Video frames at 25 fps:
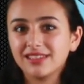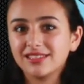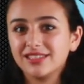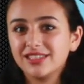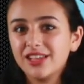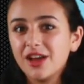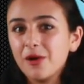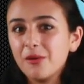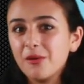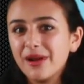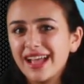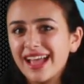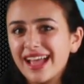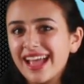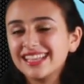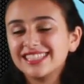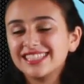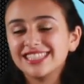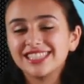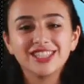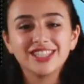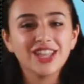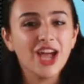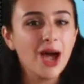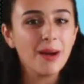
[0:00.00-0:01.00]
so
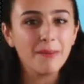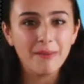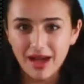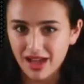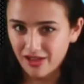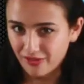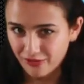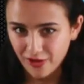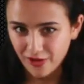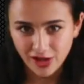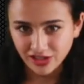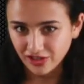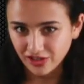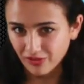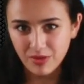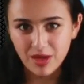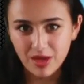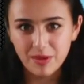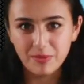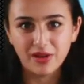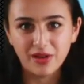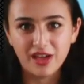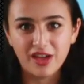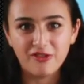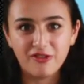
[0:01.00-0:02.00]
it's not my fault if
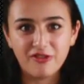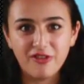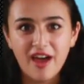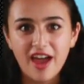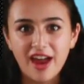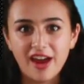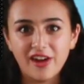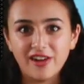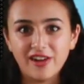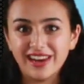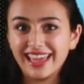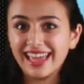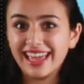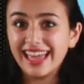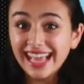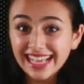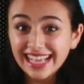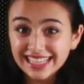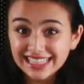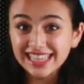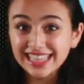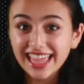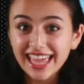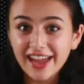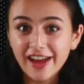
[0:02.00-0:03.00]
people get fired,
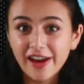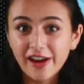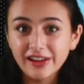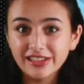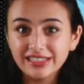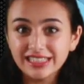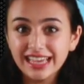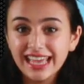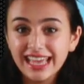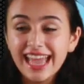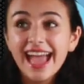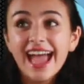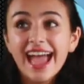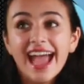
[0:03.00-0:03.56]
it's theirs.